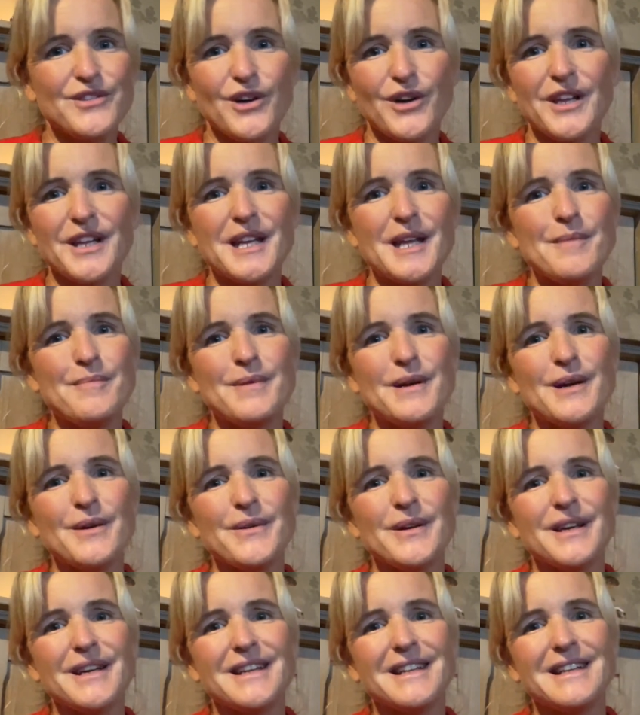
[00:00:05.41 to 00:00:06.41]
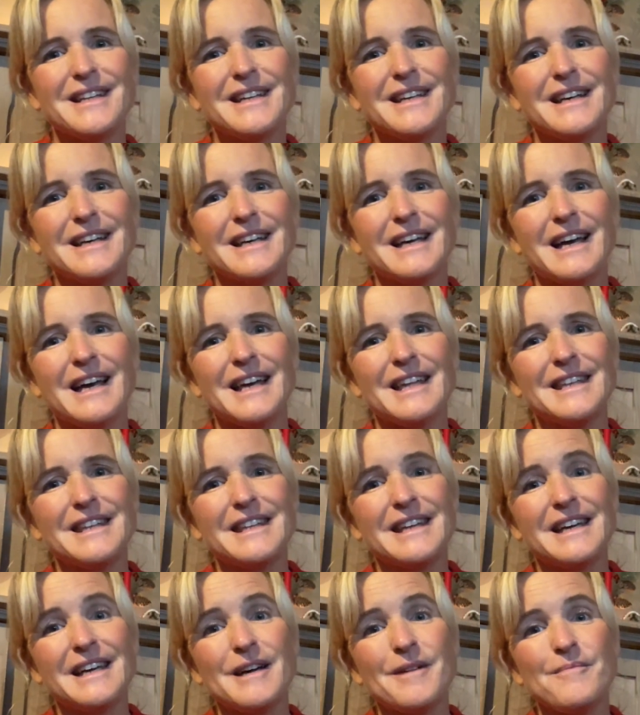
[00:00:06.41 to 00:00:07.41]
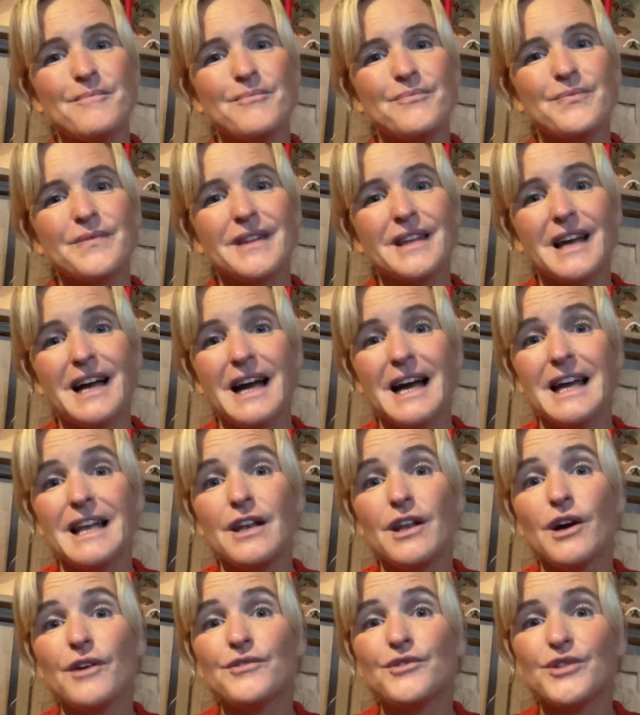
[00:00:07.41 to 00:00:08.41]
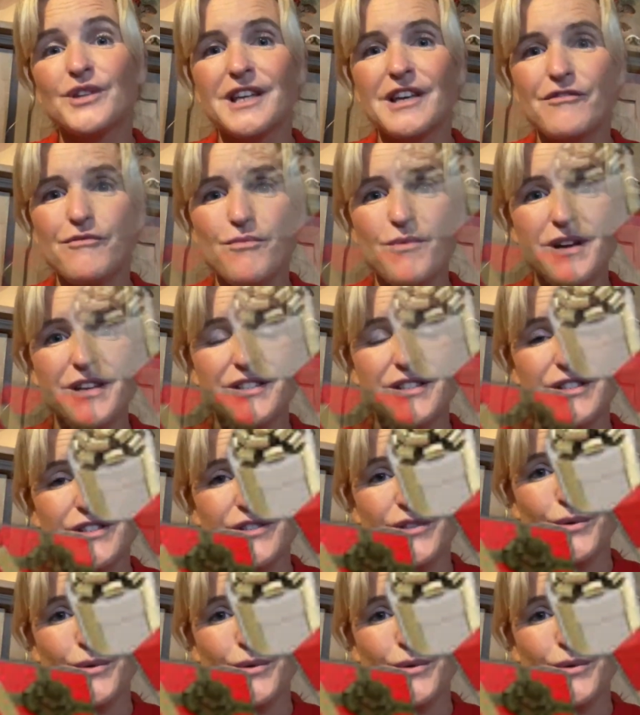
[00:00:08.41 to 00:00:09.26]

holiday period and um, I love to give presents